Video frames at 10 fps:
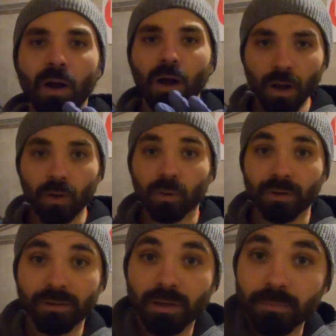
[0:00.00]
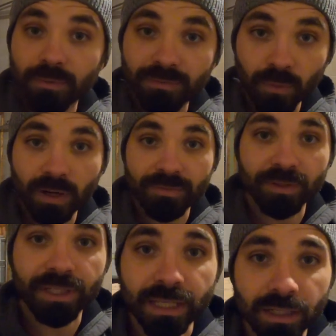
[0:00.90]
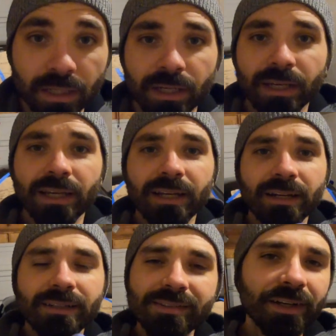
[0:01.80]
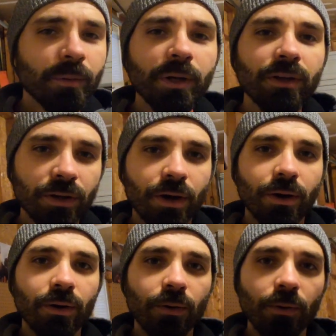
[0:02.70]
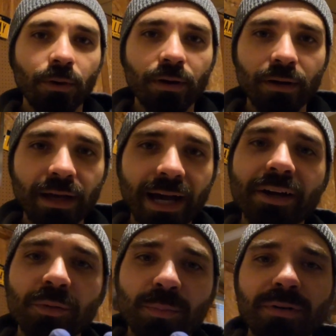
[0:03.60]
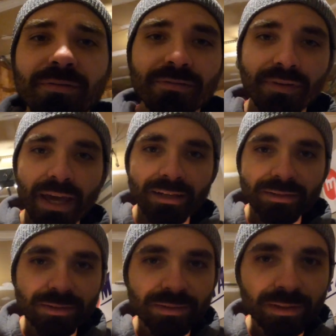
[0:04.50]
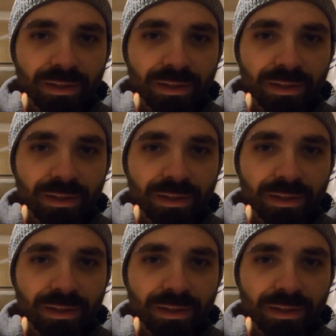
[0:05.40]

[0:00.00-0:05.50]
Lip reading: Oh, and before I forget, does anyone know how to prevent